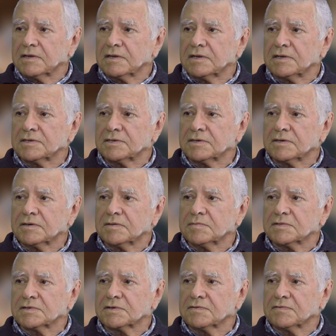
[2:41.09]
in
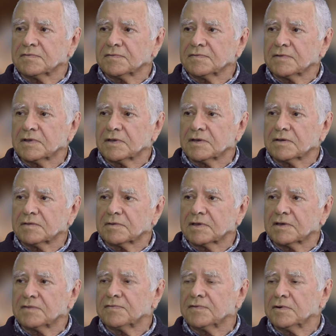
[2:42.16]
terms of
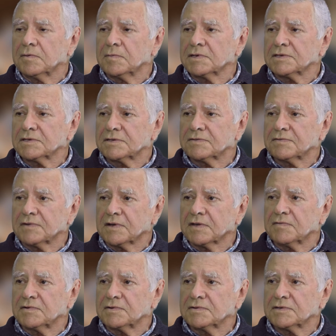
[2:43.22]
conformance for
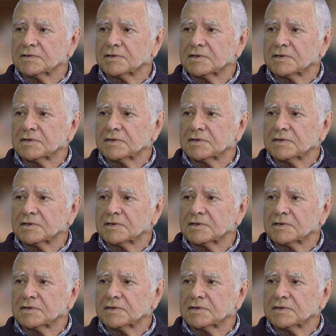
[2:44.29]
levels.